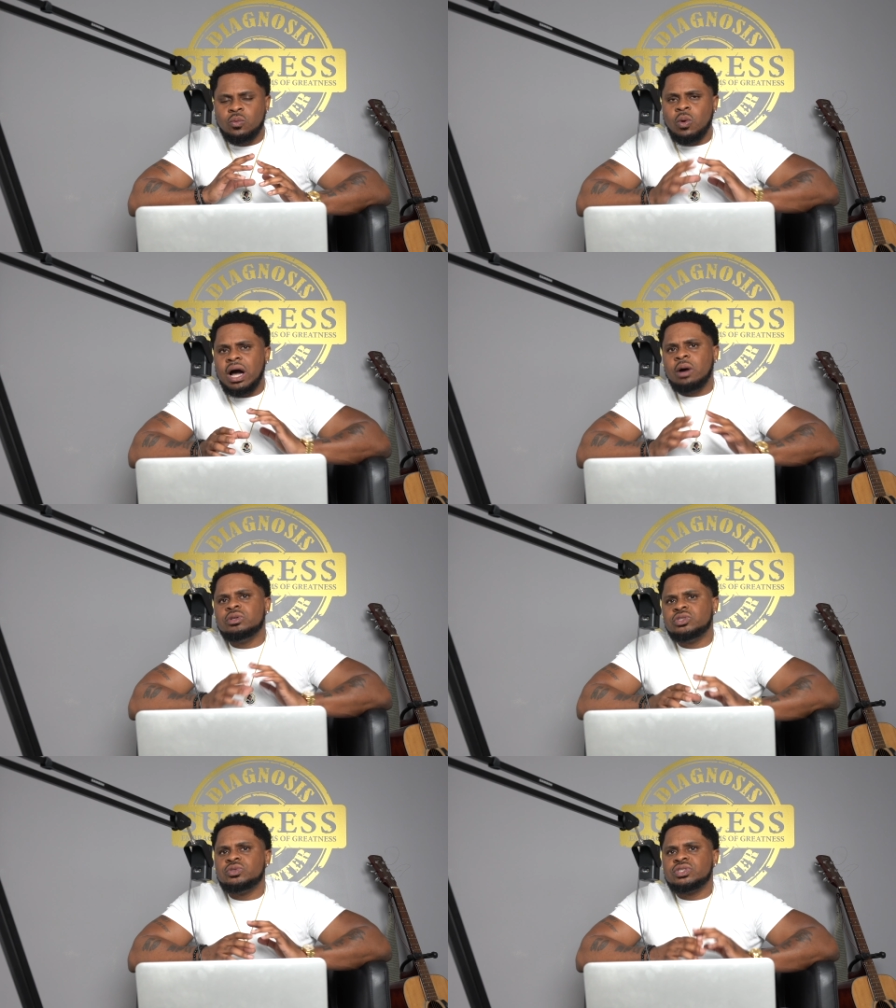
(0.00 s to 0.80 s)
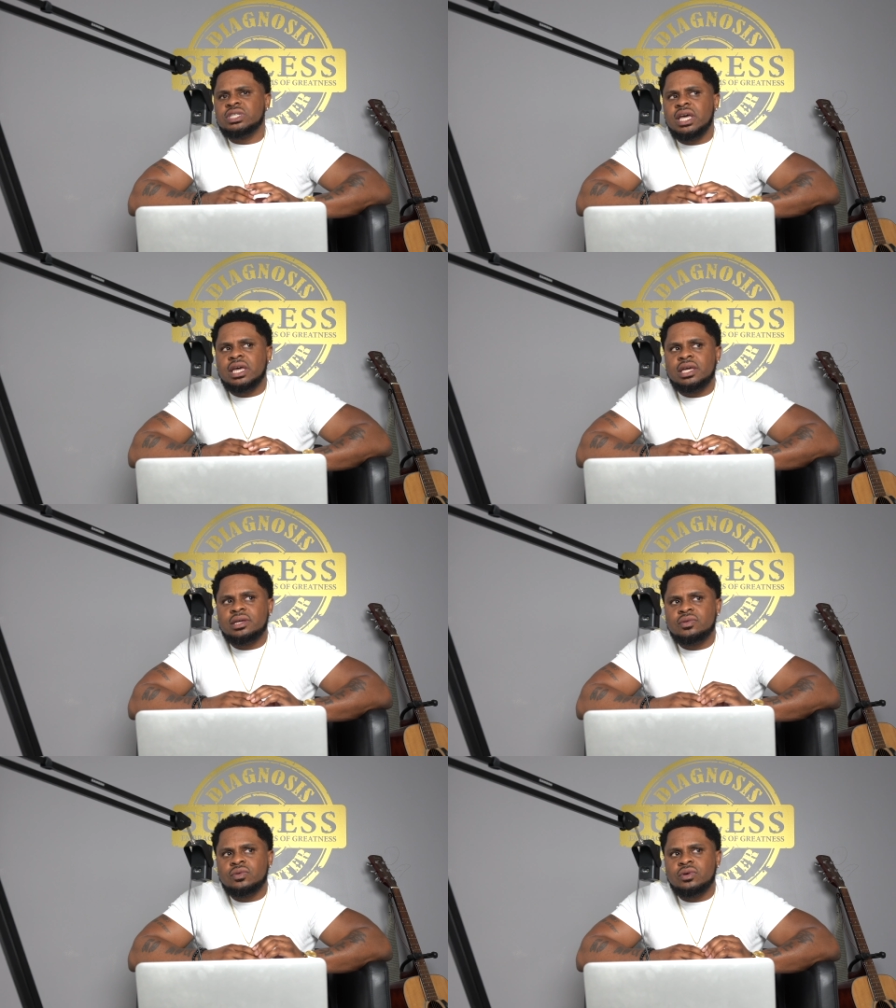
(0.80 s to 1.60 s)
why would you
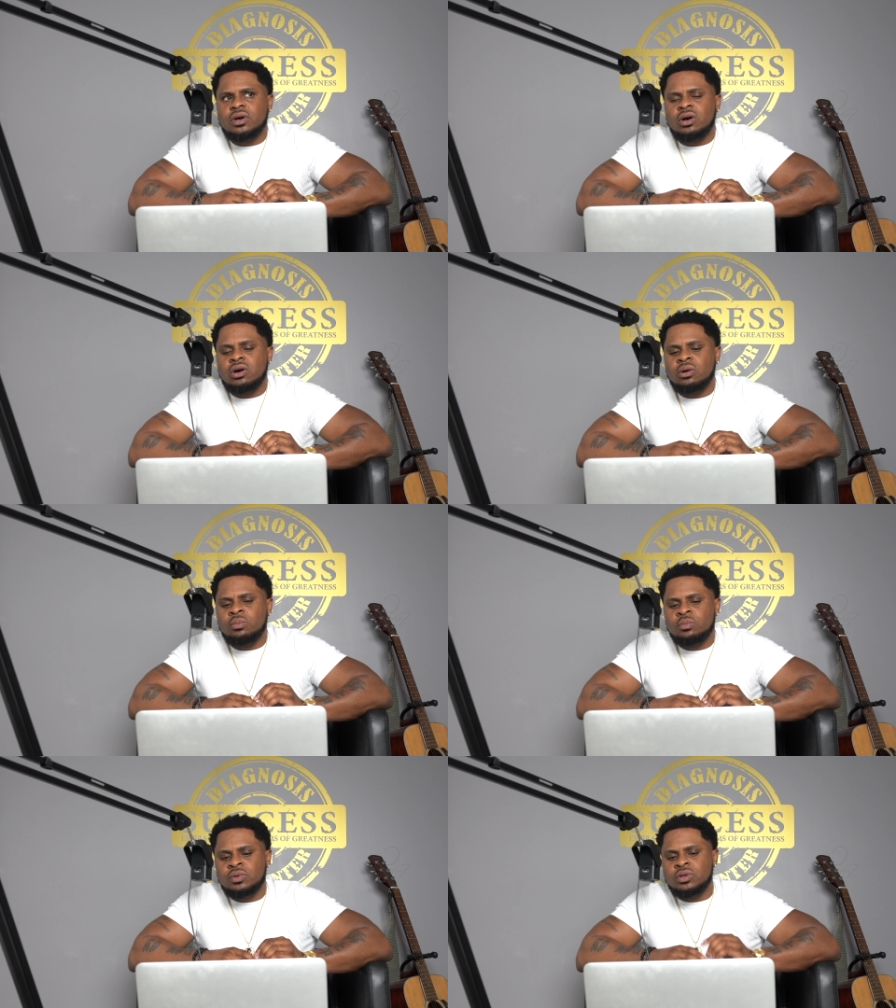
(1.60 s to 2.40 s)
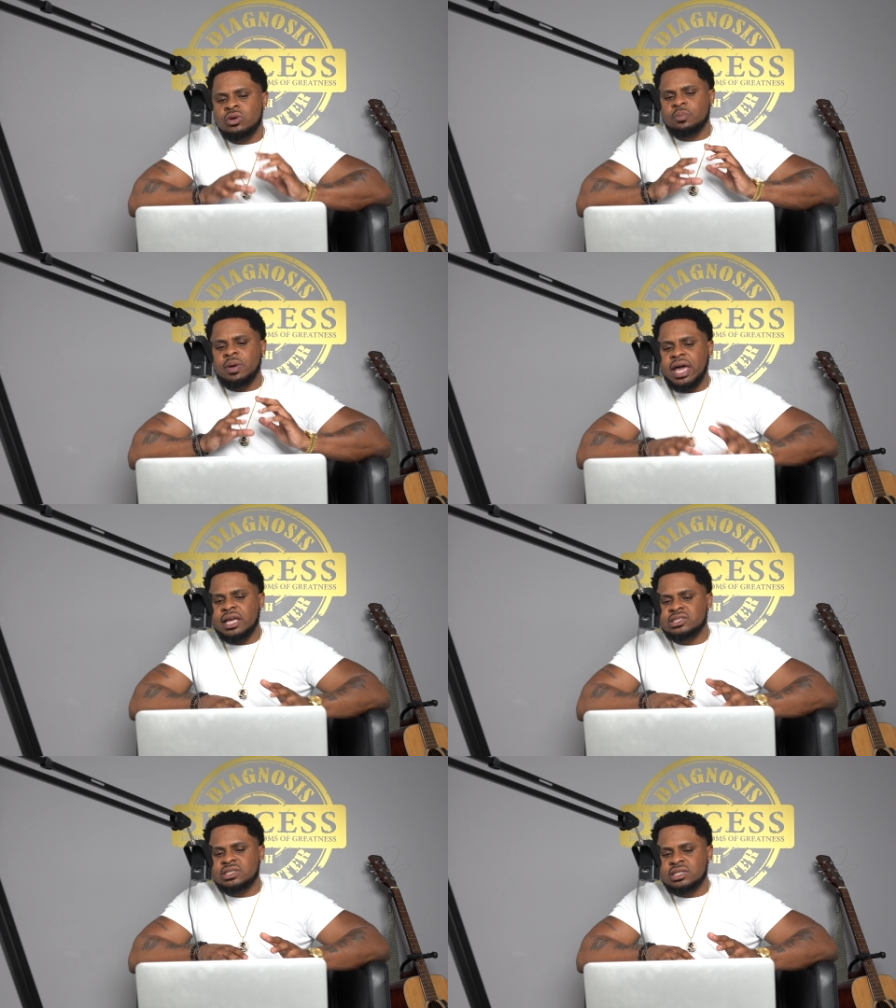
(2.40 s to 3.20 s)
say you're
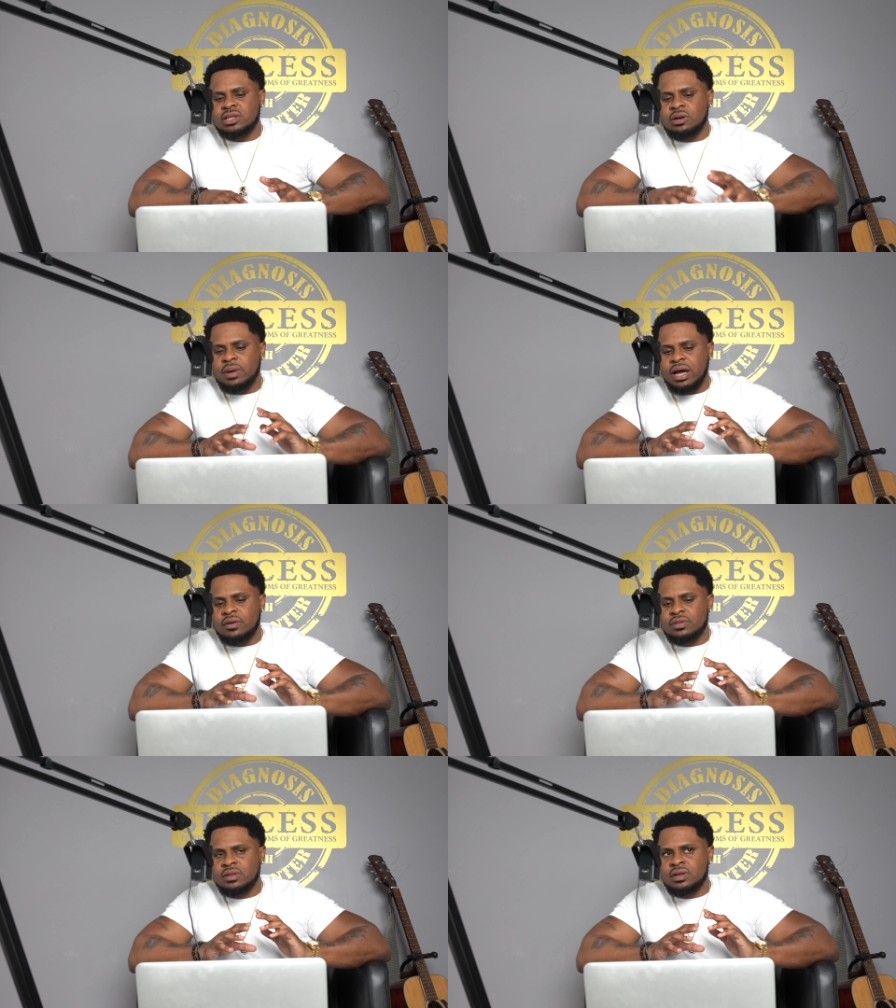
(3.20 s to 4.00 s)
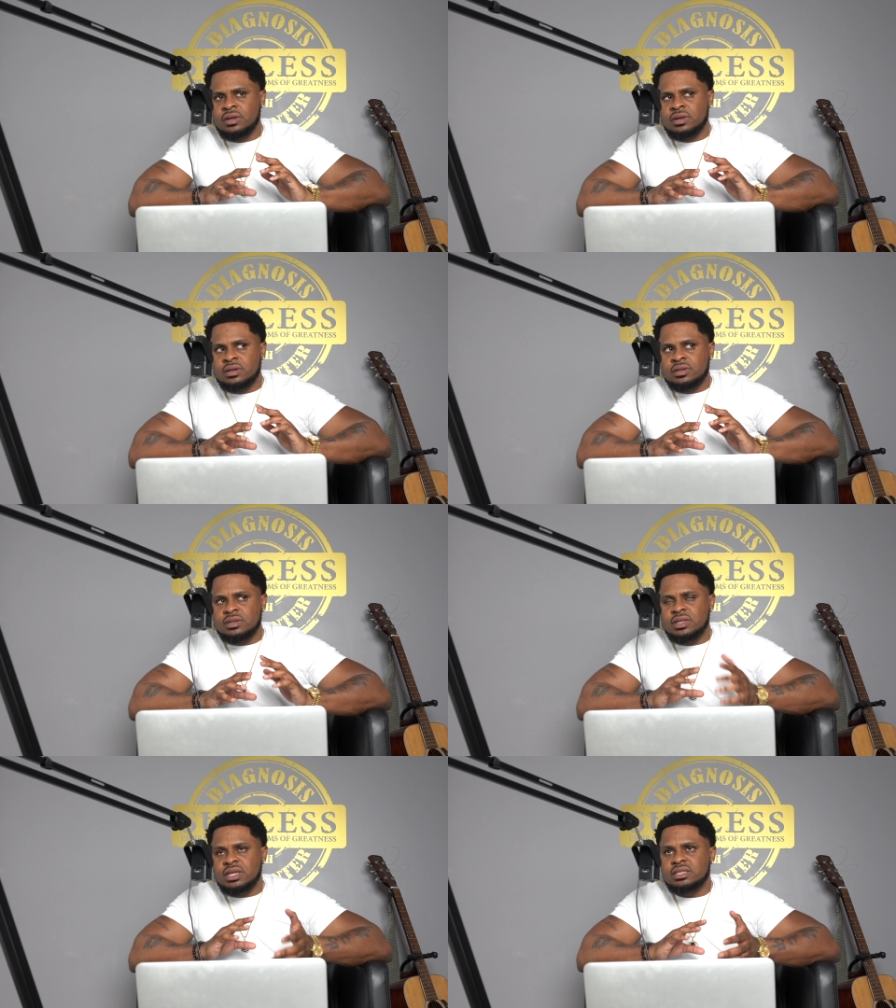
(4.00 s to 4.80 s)
passionate about
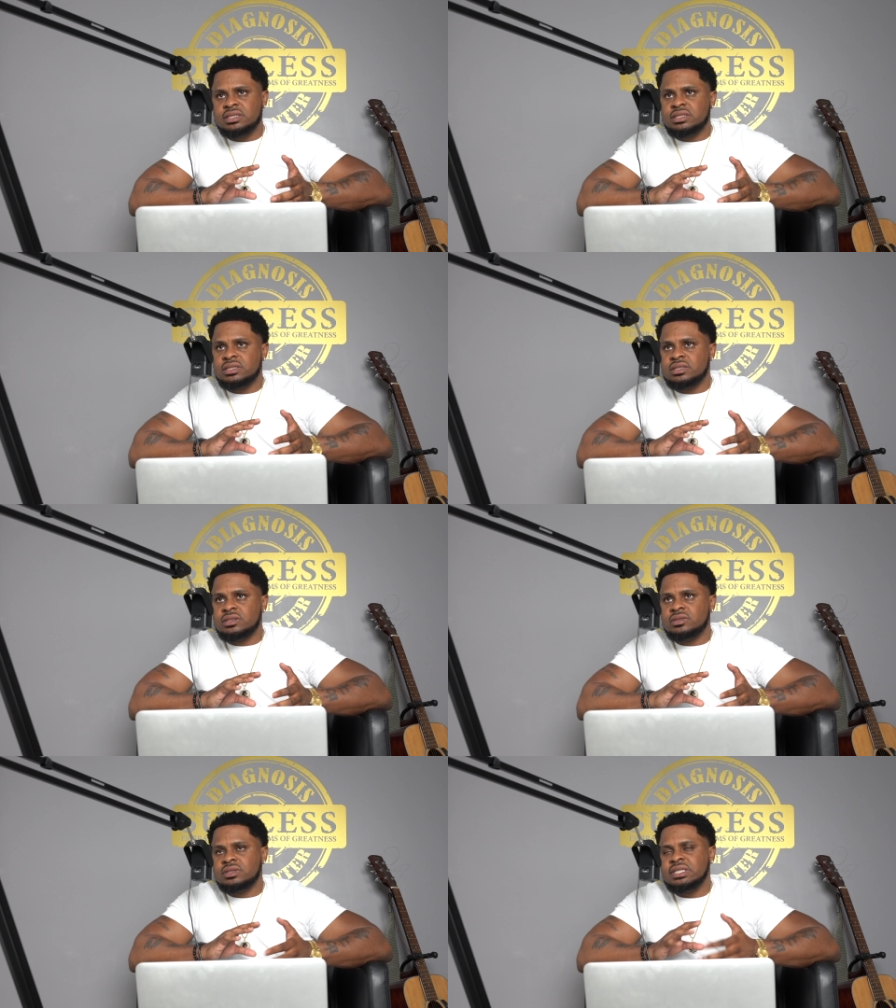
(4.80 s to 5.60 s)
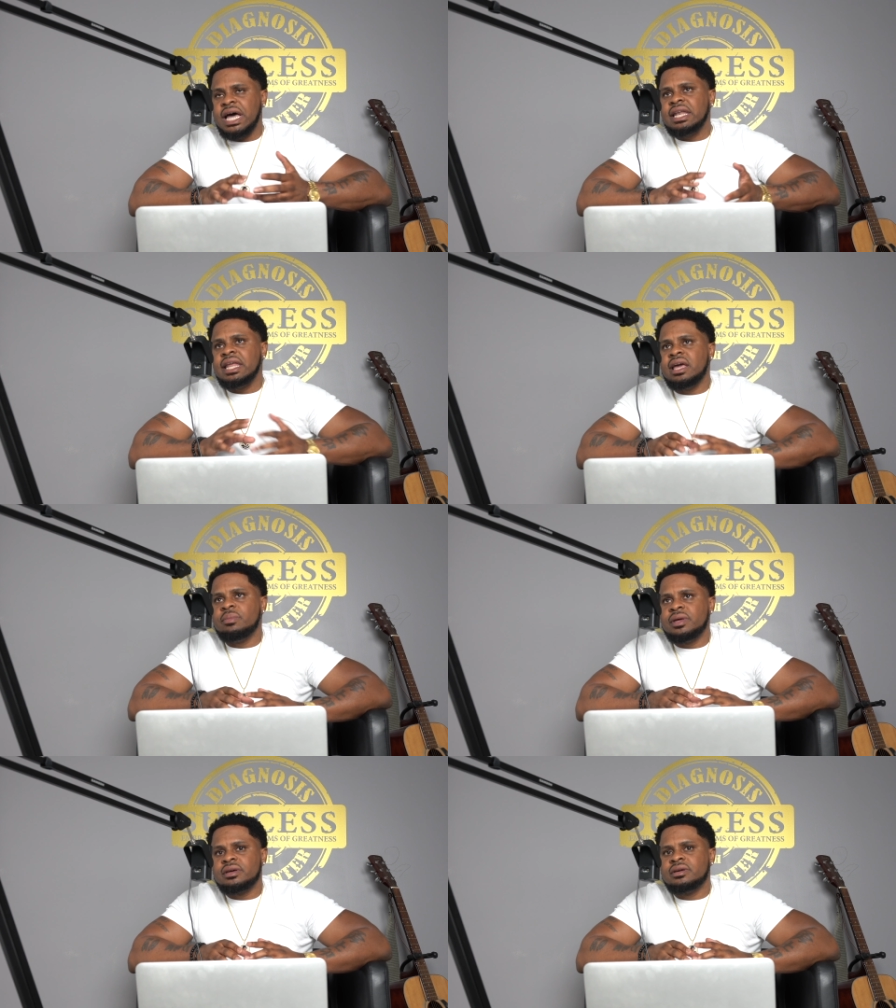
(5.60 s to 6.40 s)
this
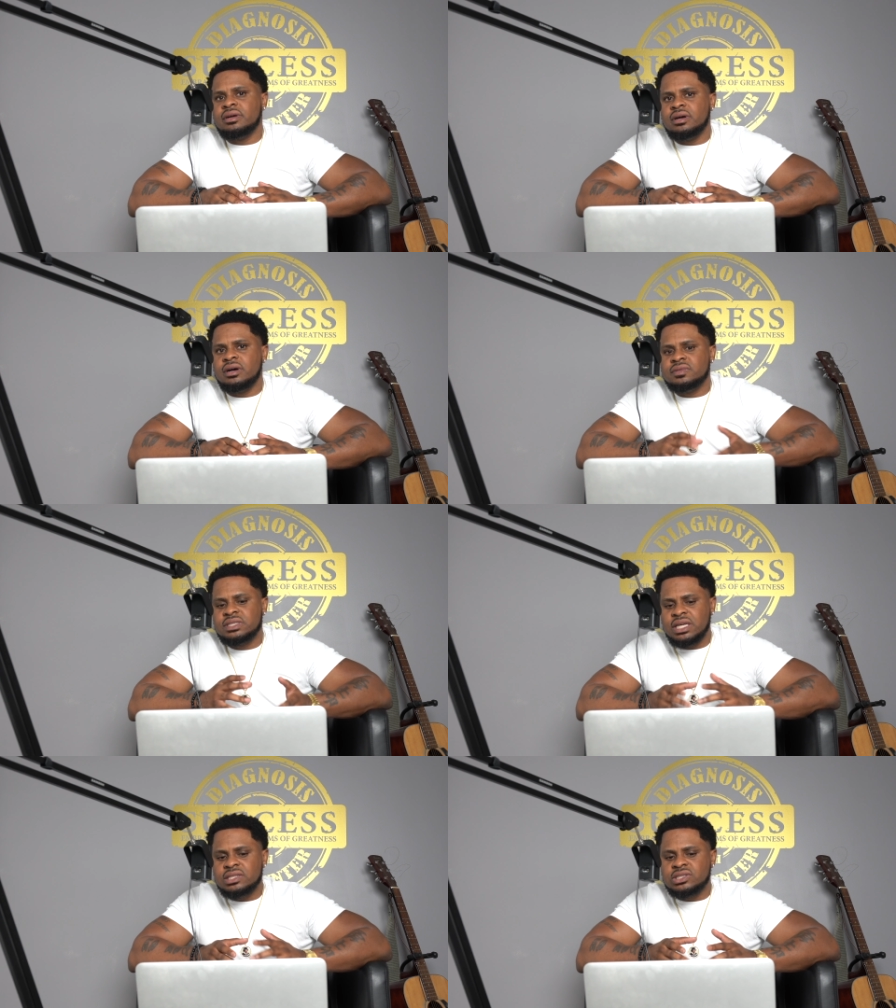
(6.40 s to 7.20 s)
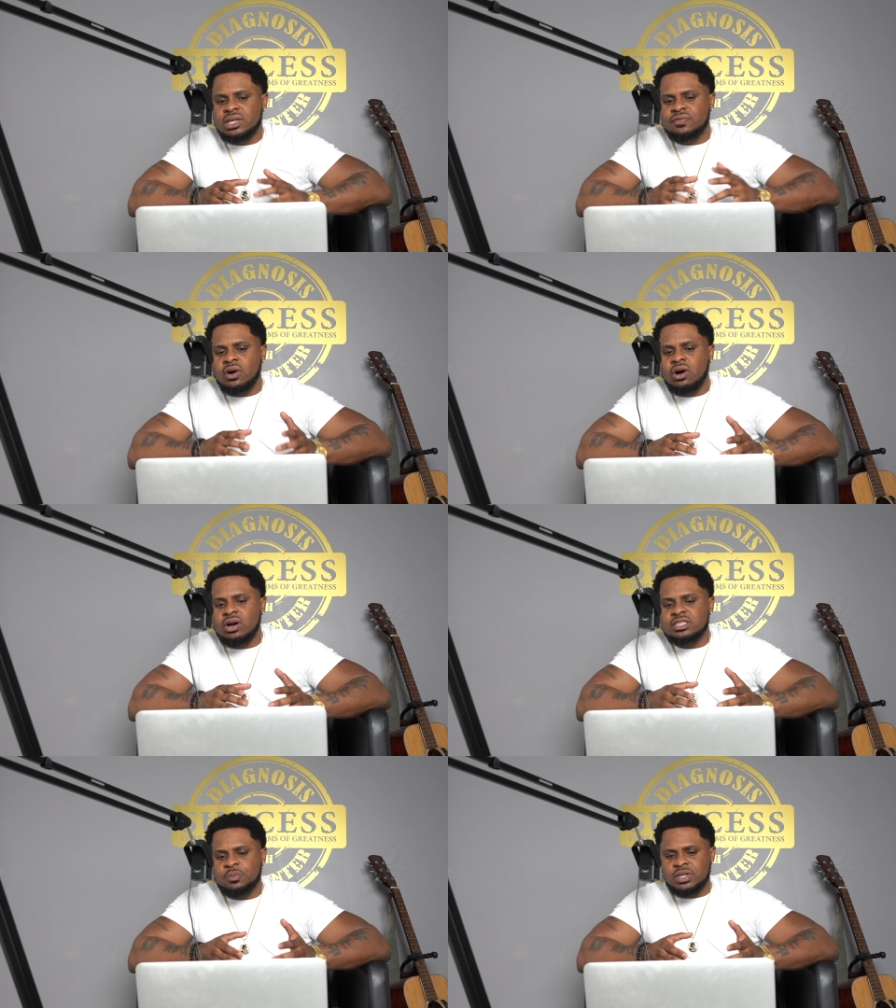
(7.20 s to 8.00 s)
dynamic of teaching for artists?